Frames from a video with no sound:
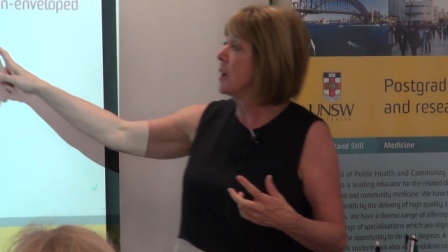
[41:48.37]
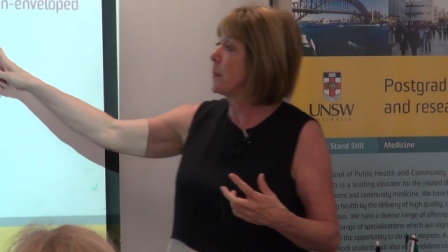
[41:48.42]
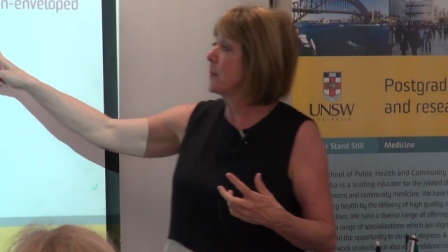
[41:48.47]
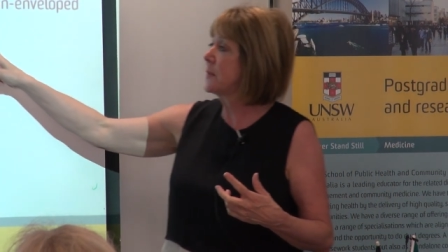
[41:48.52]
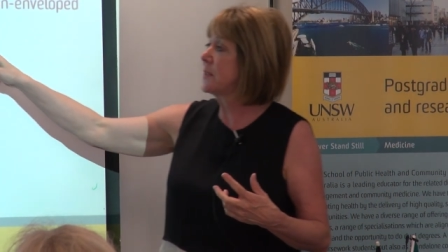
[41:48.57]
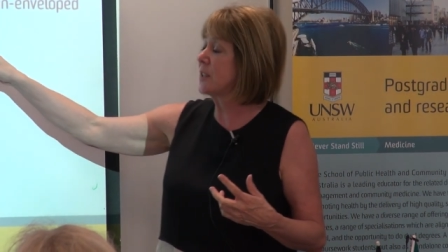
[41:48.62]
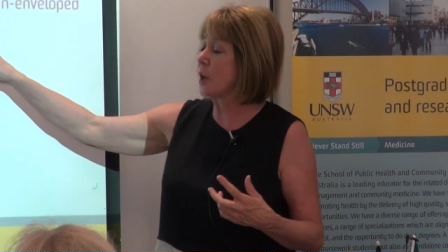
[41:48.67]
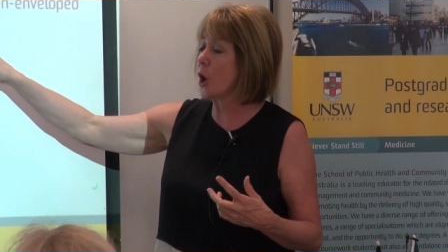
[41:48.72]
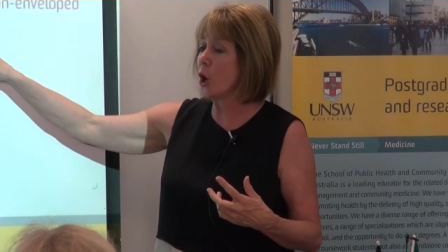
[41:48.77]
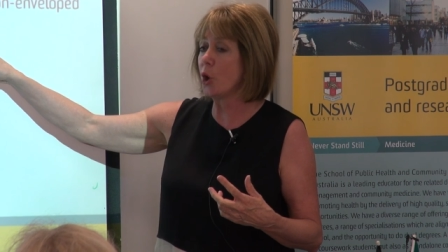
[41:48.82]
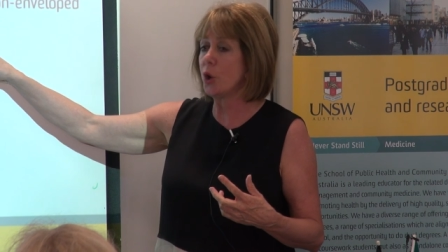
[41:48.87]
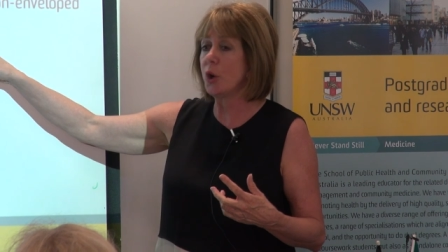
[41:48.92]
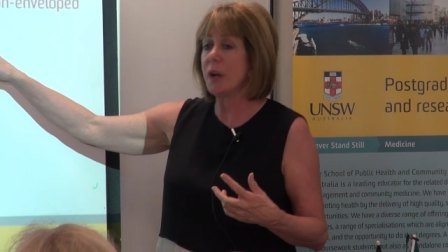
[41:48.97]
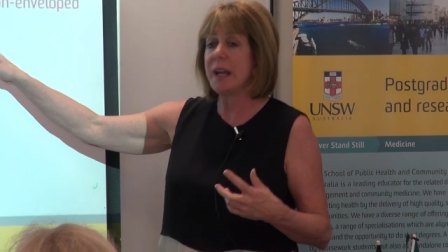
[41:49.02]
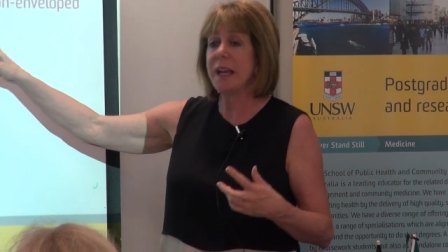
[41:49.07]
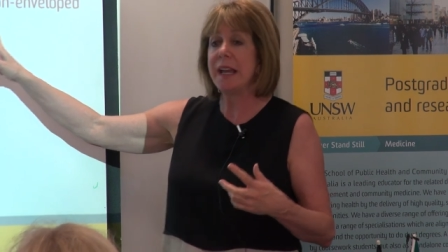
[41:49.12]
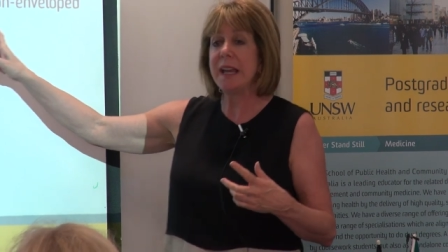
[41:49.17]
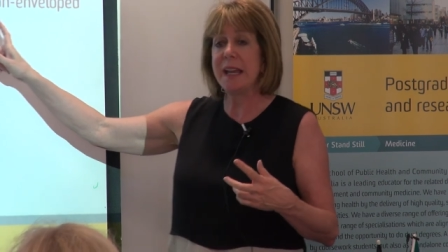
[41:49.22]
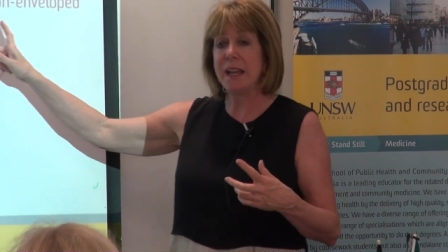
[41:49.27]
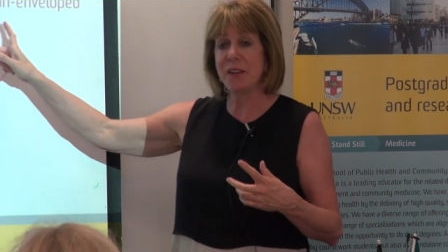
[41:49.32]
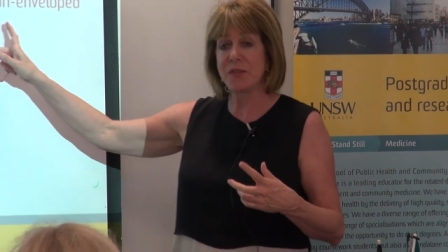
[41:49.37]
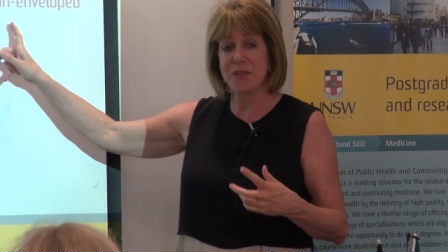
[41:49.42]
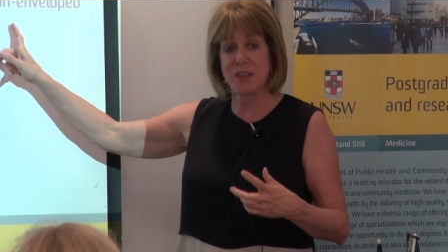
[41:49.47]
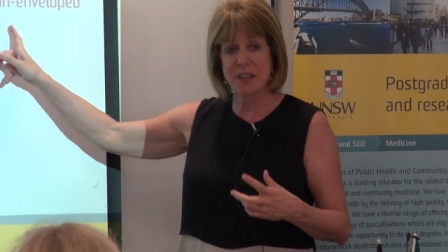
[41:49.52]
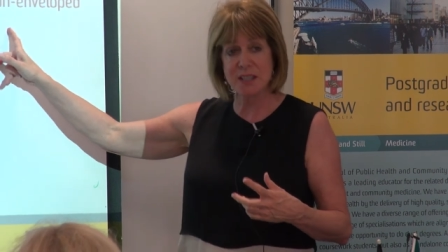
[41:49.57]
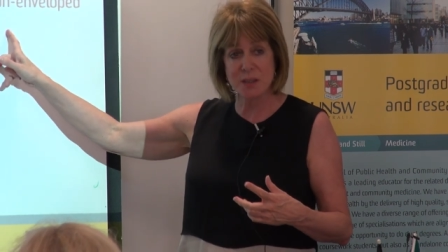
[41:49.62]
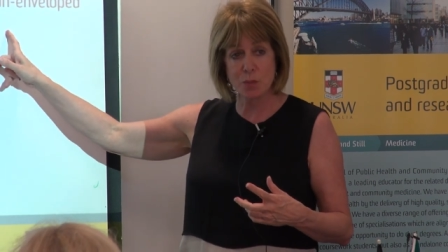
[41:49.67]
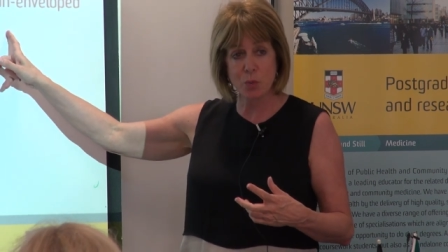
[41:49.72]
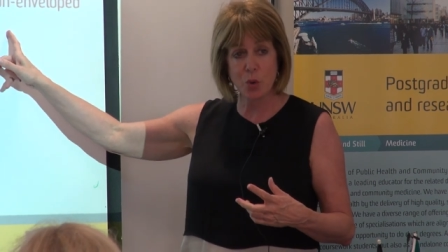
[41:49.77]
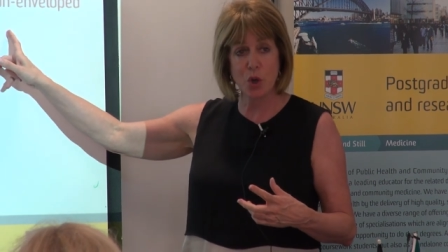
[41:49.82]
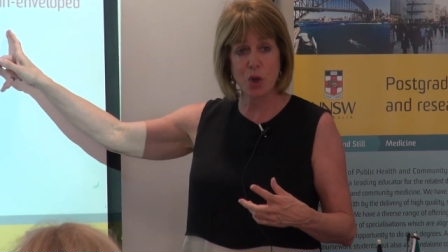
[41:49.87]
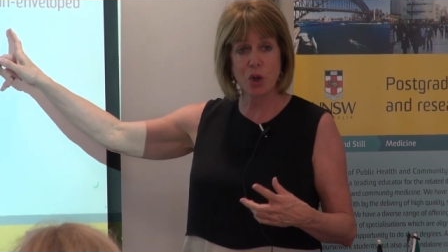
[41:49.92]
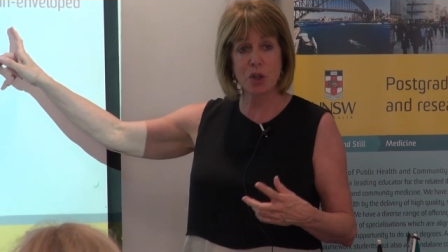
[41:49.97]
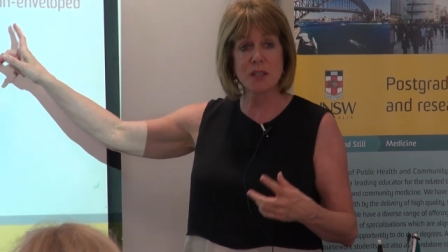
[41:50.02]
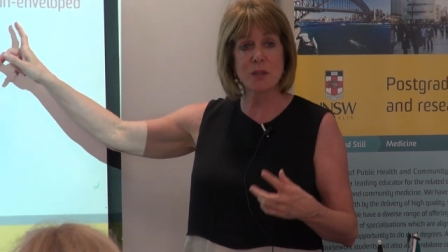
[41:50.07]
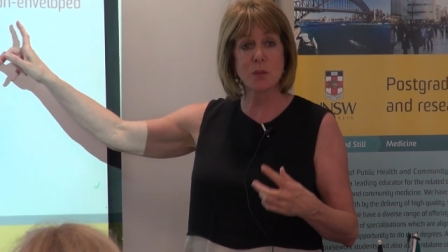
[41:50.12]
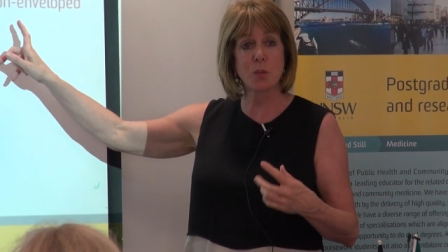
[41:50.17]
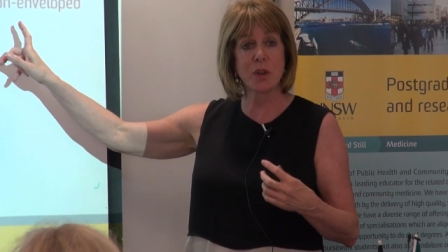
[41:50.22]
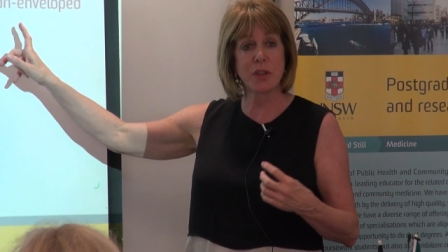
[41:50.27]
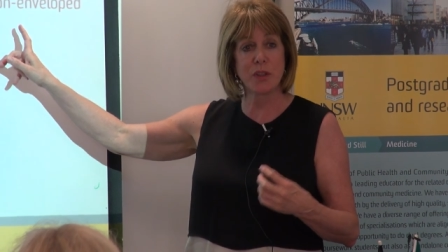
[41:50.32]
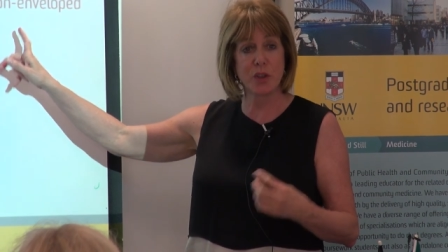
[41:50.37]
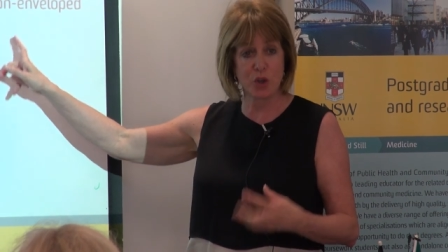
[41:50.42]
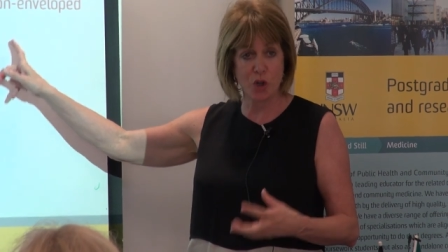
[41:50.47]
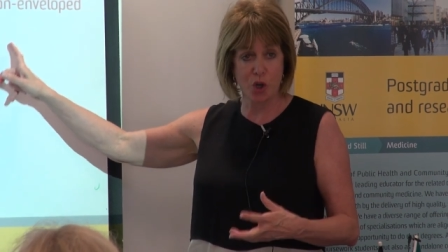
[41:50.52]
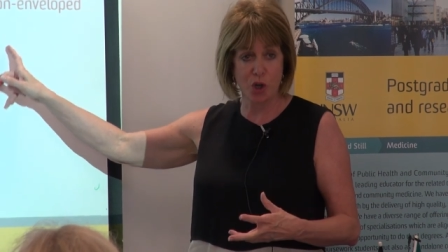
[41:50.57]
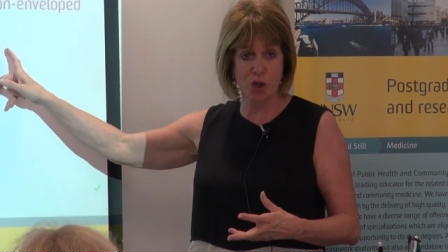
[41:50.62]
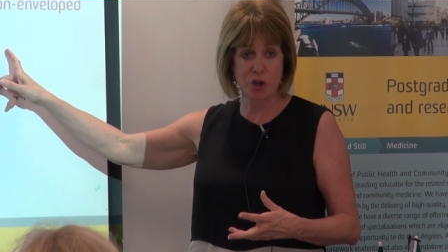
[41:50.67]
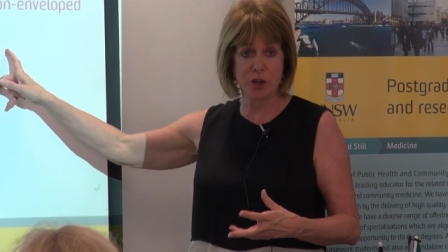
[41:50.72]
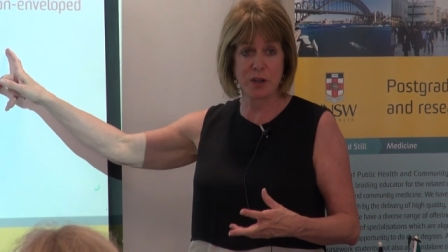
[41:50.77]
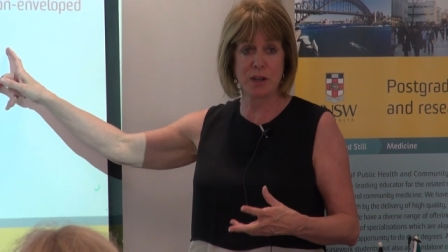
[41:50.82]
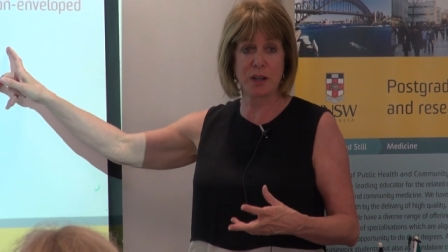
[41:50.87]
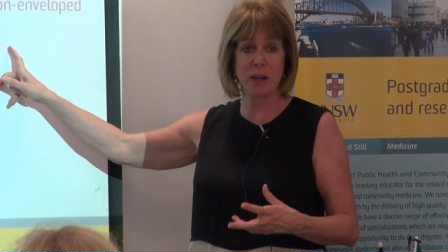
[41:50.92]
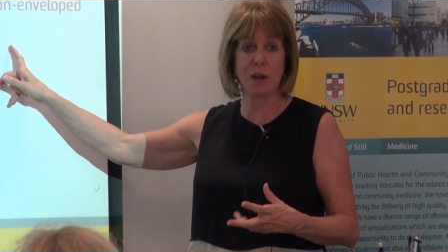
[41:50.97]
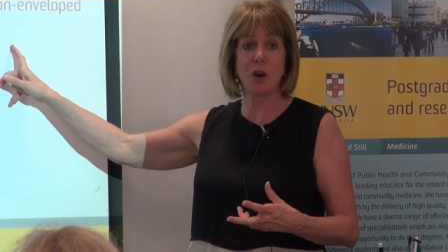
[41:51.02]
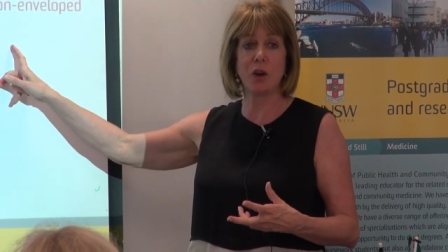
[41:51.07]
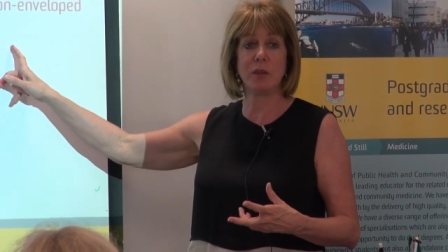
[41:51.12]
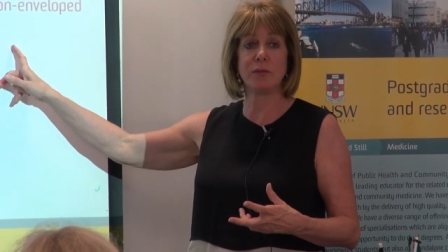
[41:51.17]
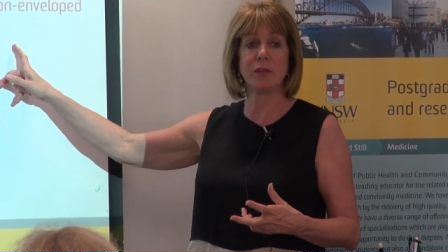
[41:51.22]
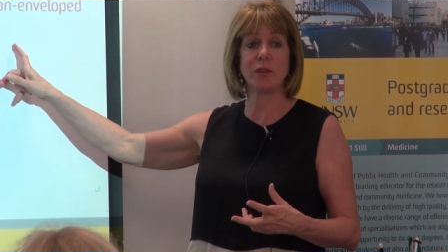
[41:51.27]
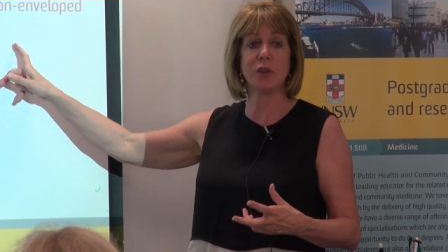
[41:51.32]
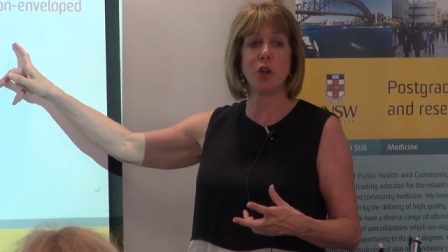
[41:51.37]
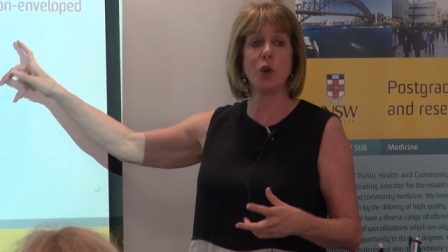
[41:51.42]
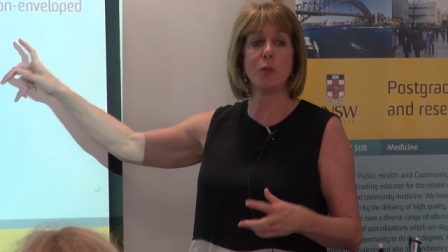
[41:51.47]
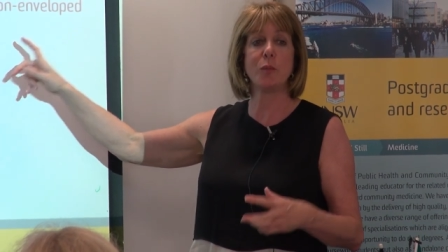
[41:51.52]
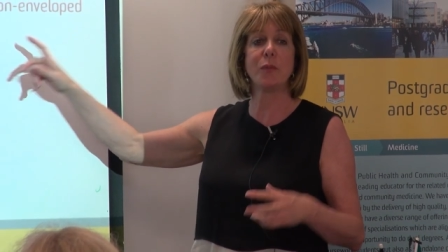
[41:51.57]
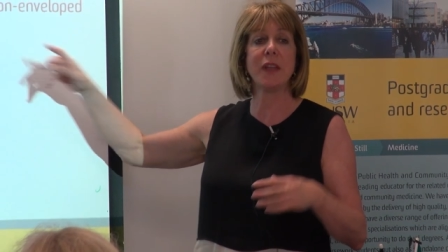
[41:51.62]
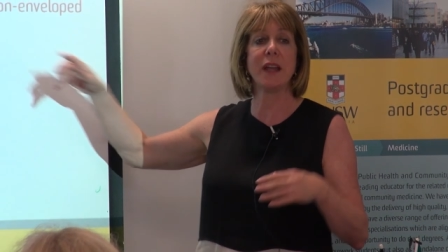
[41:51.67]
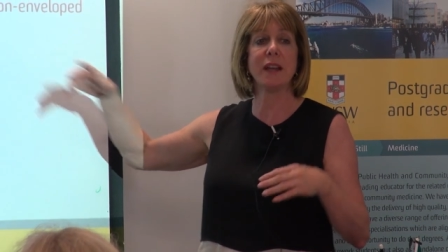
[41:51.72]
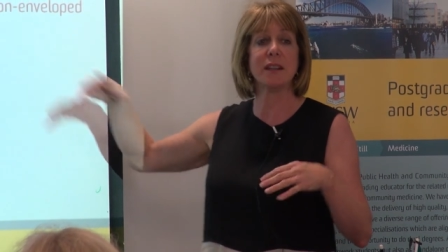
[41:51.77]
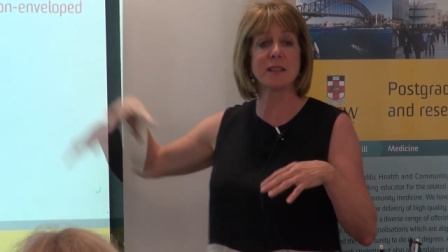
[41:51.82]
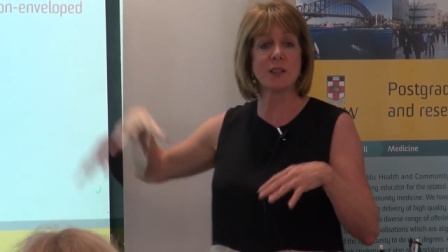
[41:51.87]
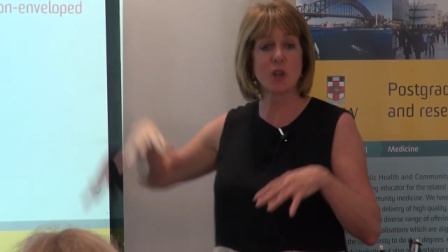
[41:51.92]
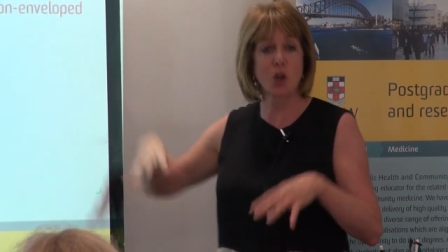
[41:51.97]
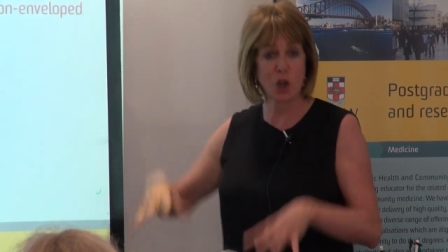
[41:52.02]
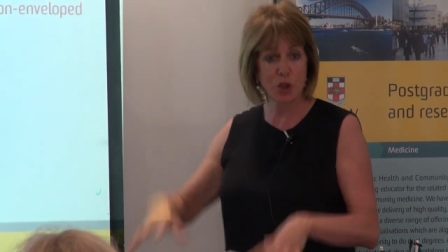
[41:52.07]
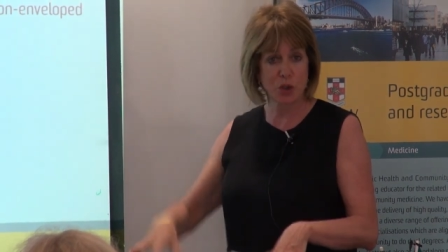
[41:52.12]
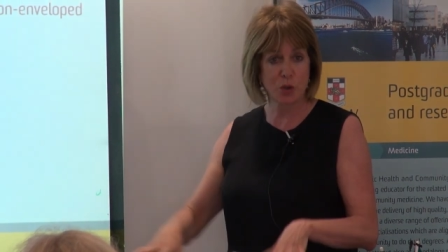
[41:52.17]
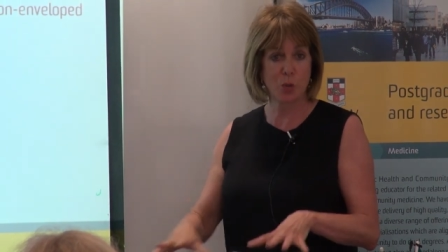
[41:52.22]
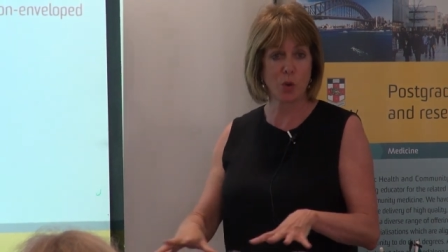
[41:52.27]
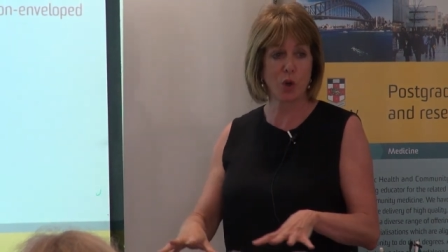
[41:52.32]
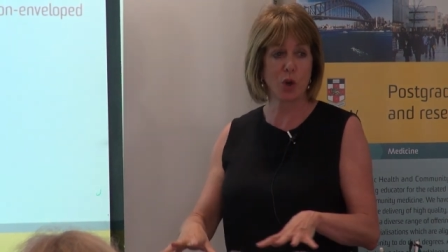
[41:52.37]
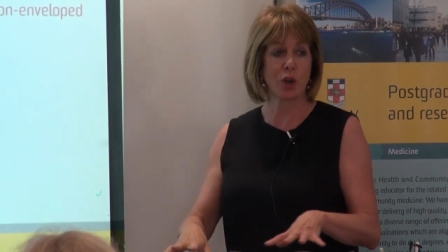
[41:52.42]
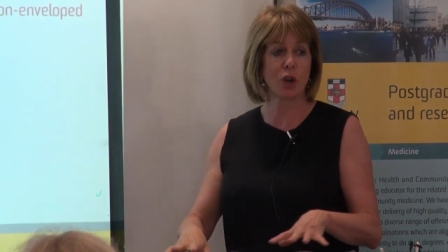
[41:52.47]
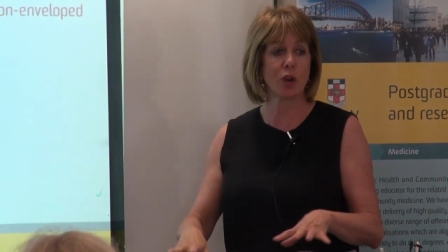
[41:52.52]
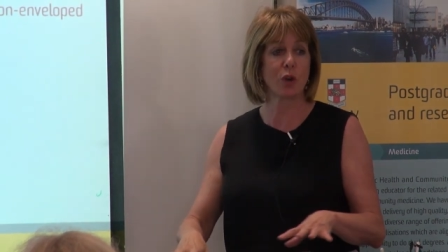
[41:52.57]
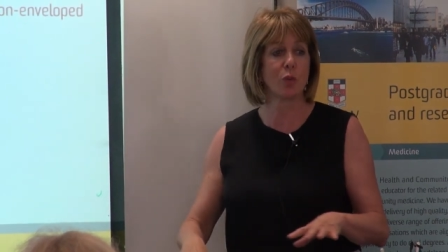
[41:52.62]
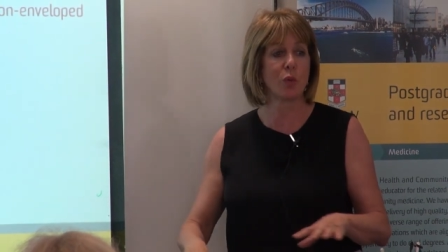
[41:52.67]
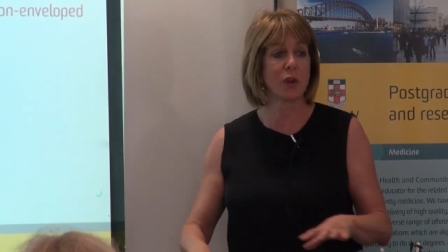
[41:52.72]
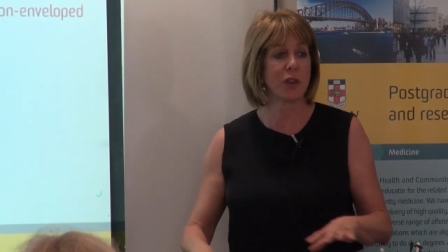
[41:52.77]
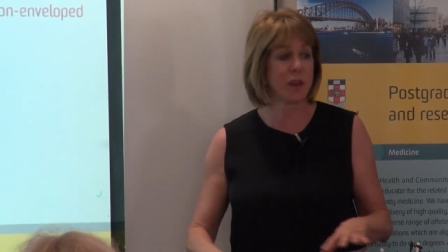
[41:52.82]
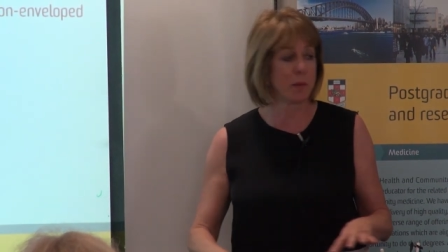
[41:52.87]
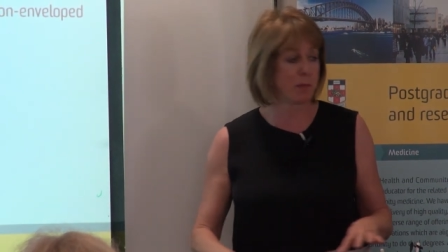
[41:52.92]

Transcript: So if this works with the non-envelope, then it's going to work with